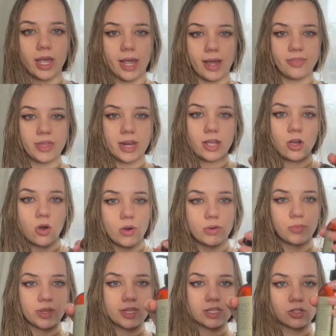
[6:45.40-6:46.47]
and then I go in
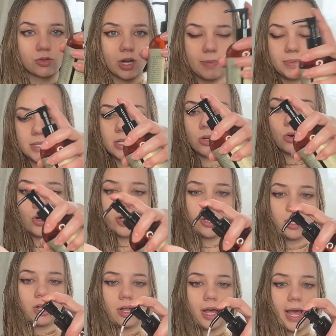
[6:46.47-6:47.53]
with this grapeseed
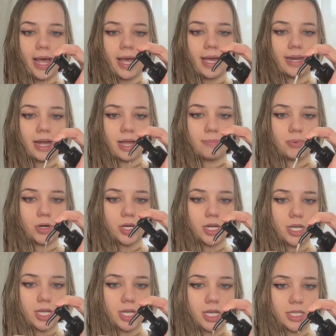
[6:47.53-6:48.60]
oil and I put
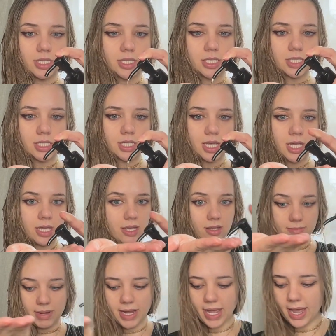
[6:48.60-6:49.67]
it in
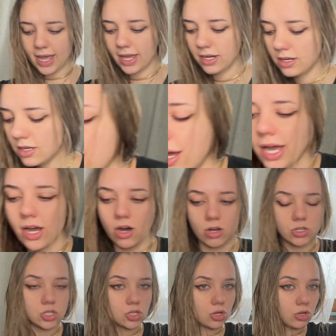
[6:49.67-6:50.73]
my hand. I
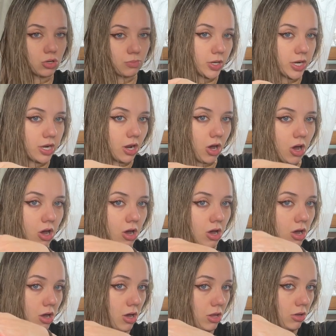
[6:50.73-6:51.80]
also put it
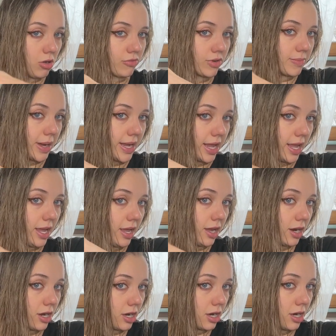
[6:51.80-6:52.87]
all over my
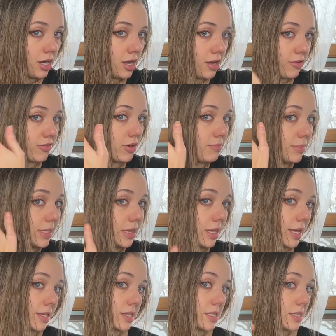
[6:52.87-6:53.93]
hair from
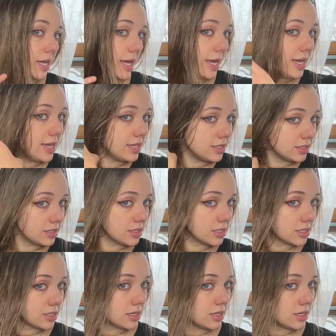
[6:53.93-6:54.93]
mid-lengths to ends.